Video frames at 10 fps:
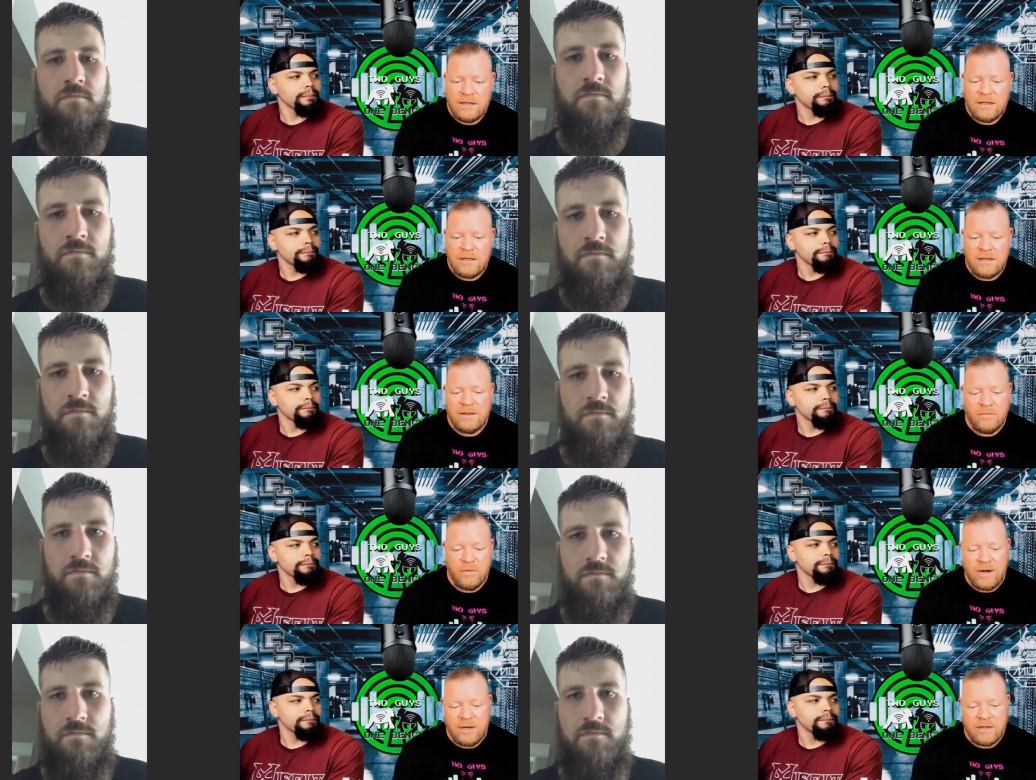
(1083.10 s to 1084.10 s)
Speaker 1: in the
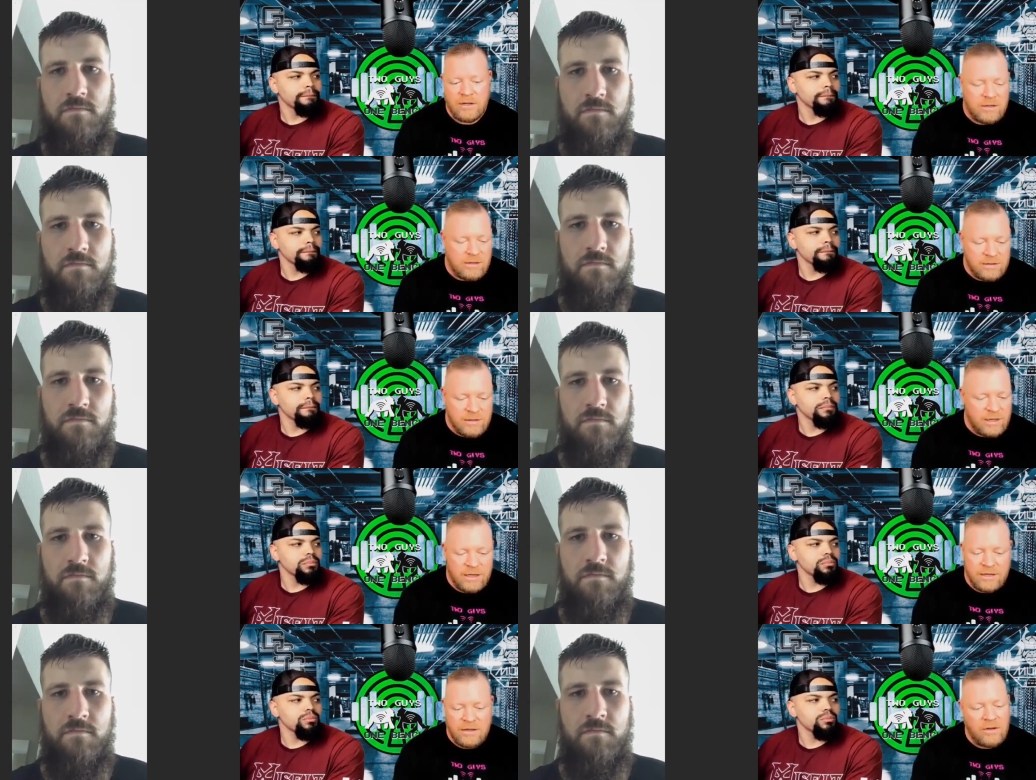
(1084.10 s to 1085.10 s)
ring, do you,
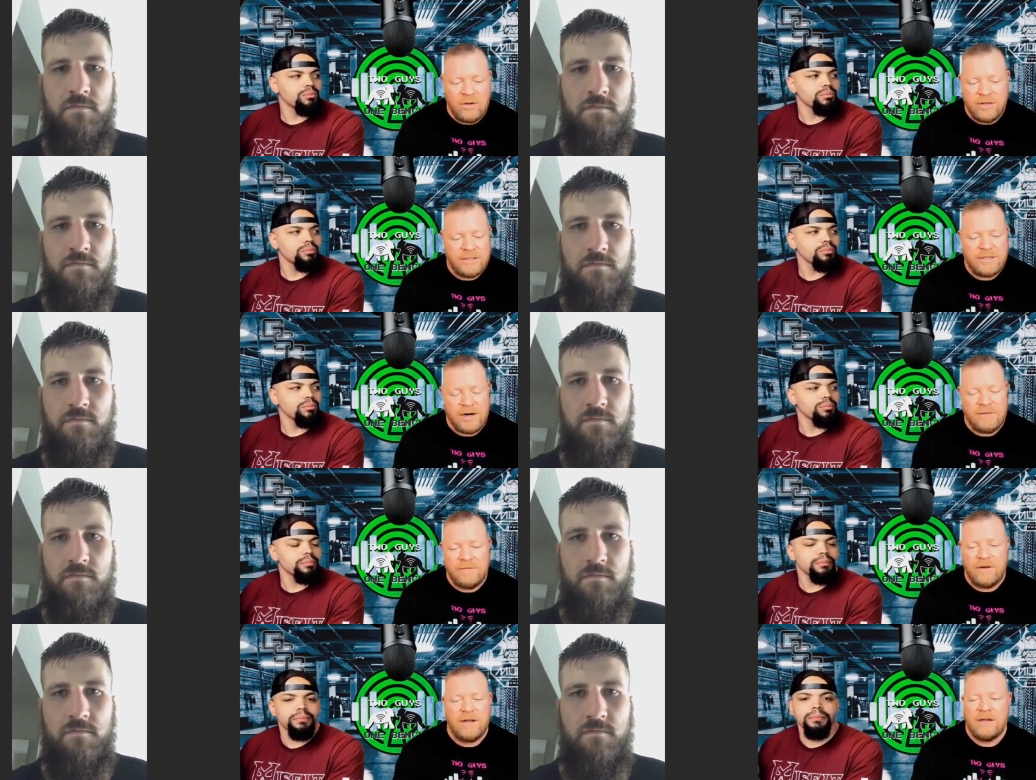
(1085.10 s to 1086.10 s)
like in the whole the entire
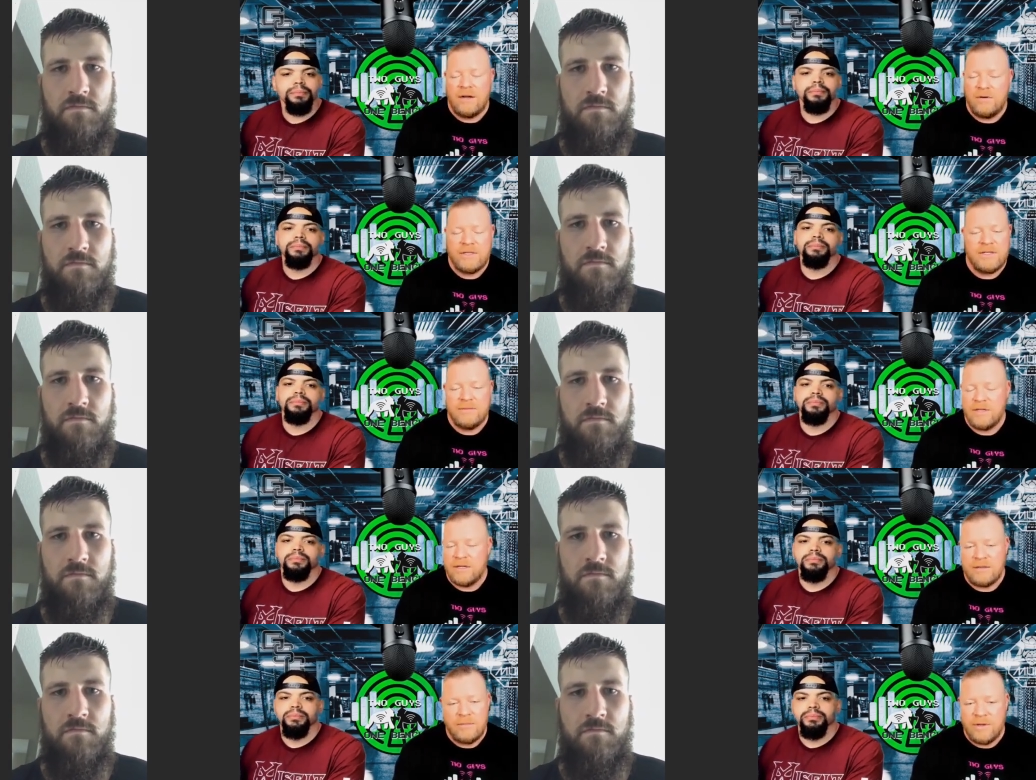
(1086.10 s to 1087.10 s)
fight always seems
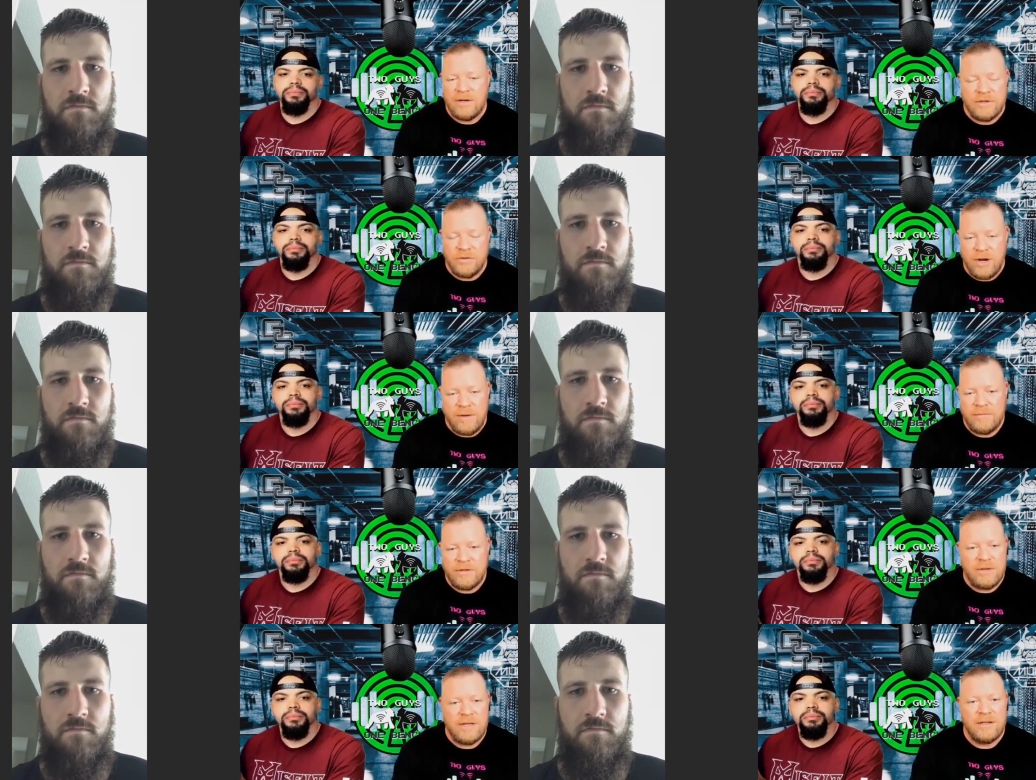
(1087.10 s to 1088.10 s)
like a bit of a dream
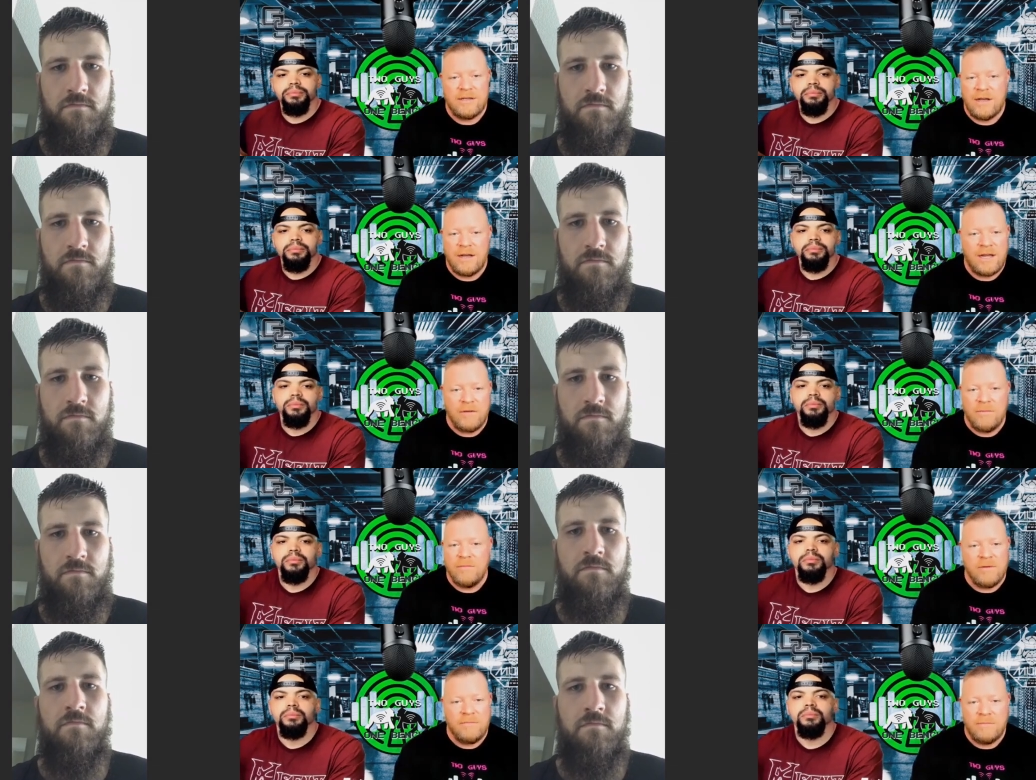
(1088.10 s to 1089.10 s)
to me. Like I can't
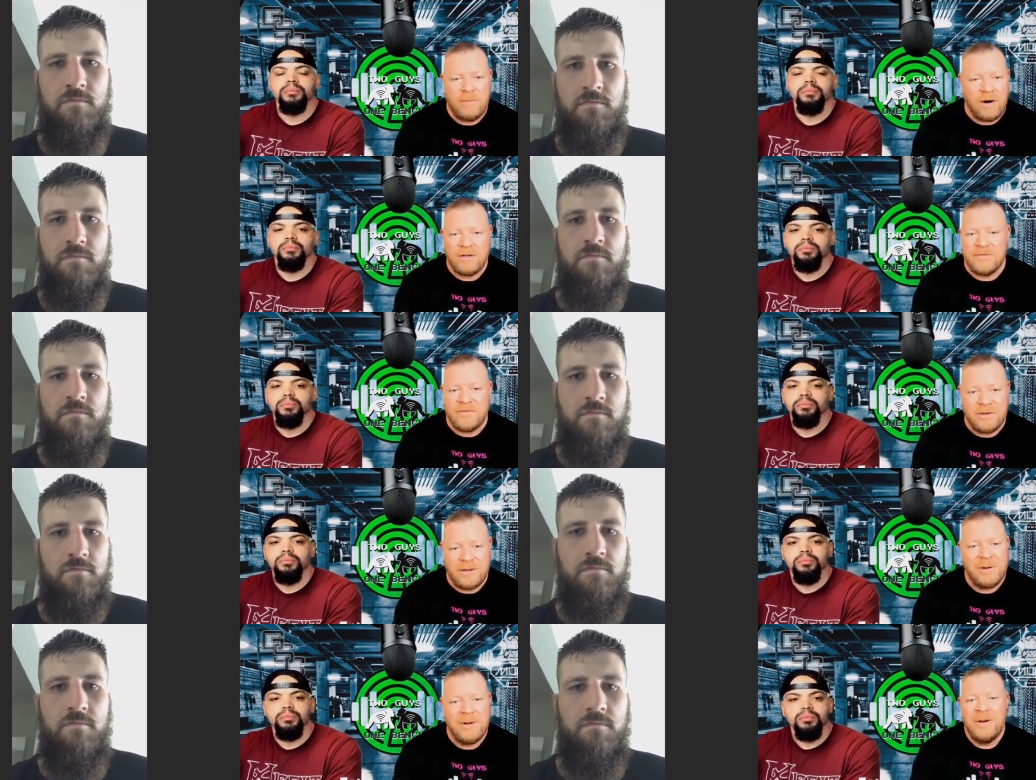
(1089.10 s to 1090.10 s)
remember parts of it.
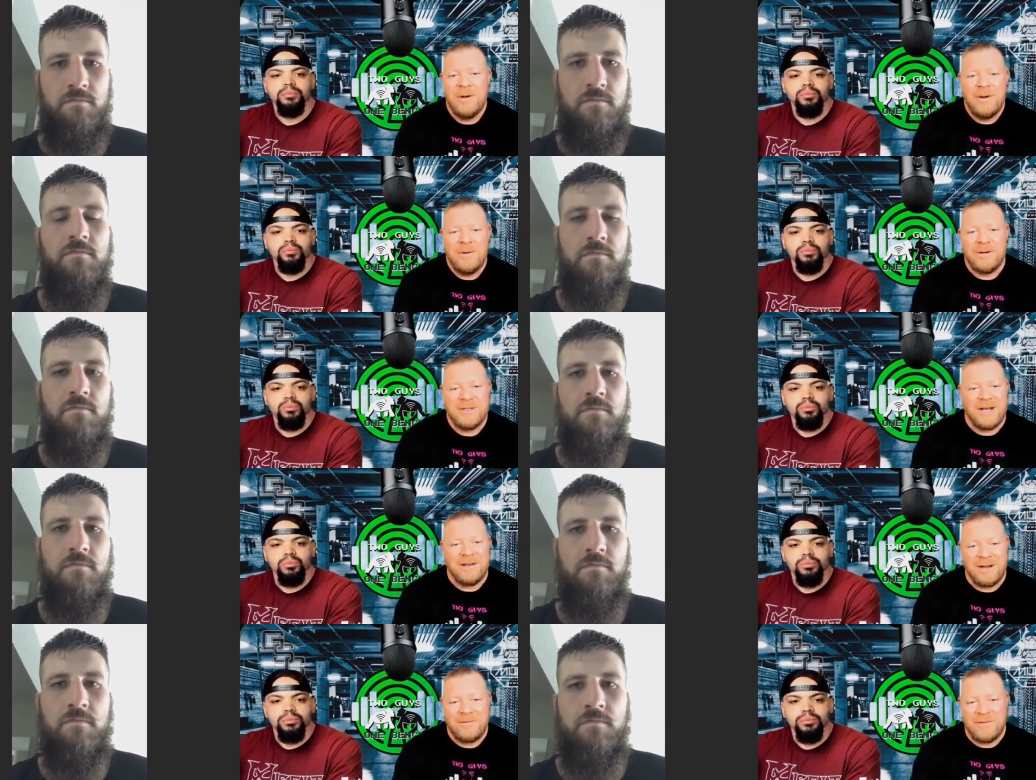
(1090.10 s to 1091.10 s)
Like what is
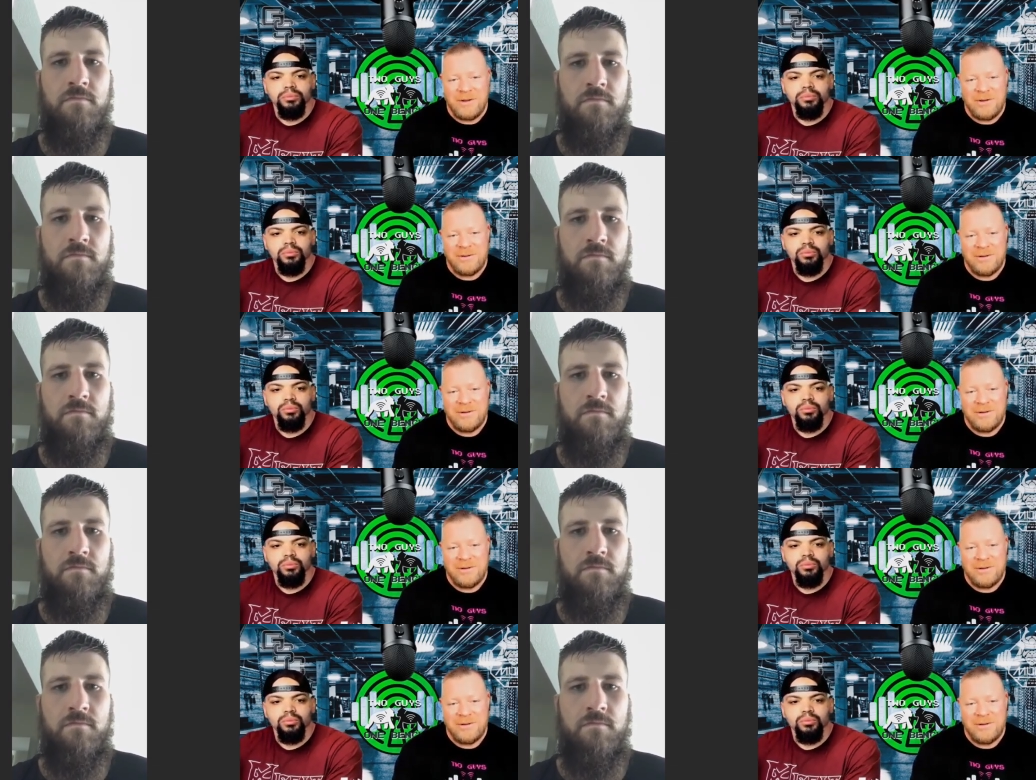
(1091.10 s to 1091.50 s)
that like for you?